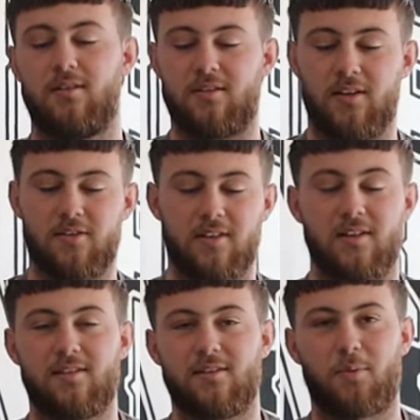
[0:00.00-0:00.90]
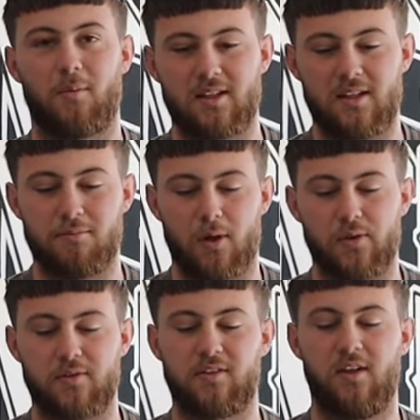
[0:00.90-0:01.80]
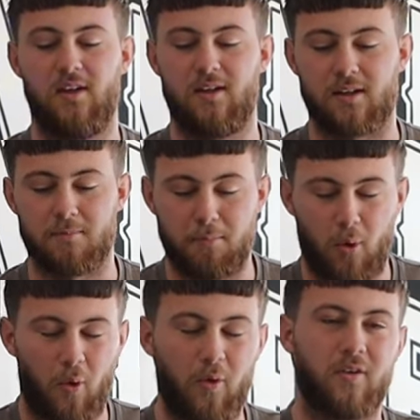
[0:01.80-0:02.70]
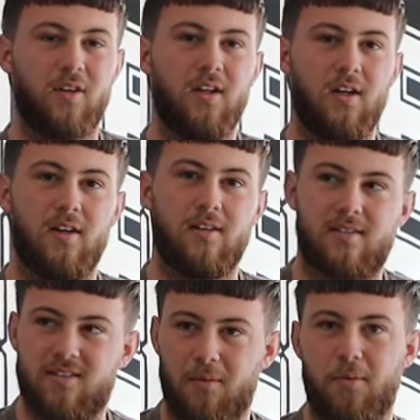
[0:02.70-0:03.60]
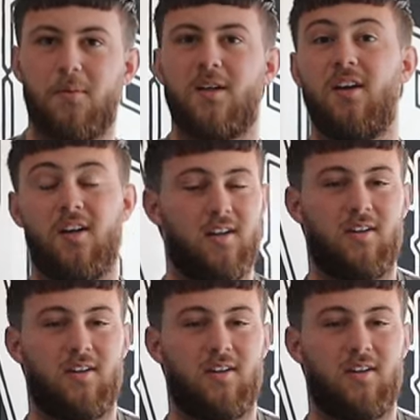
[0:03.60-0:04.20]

Seriously, this is probably the most important supplement.